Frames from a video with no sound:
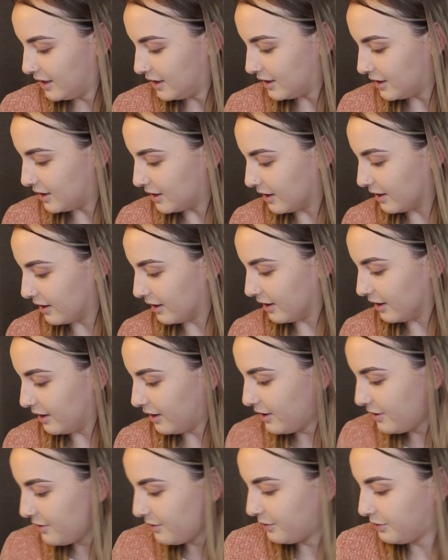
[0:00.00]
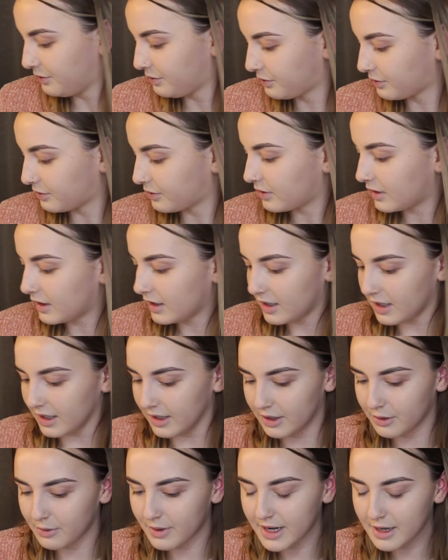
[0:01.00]
So
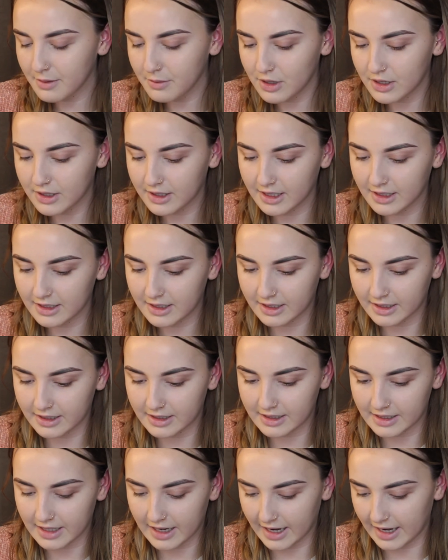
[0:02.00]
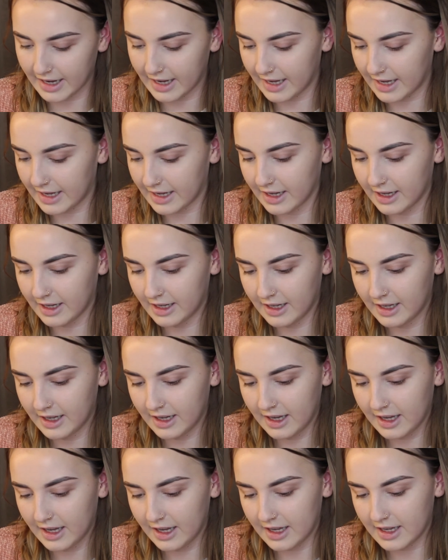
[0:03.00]
the one I'm using today
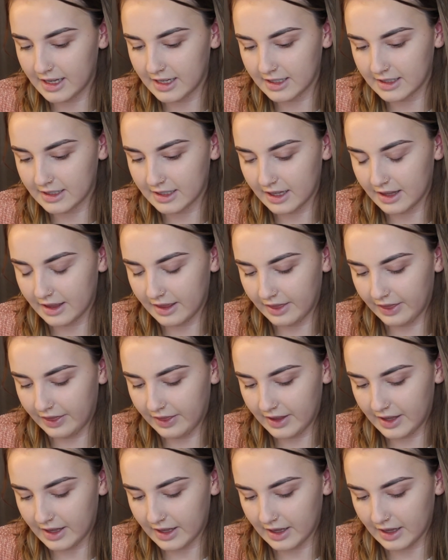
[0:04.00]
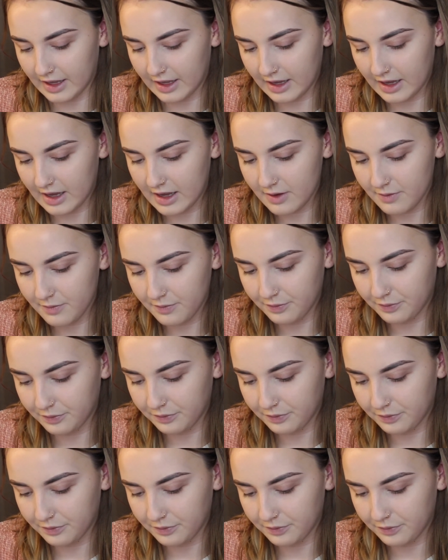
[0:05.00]
is the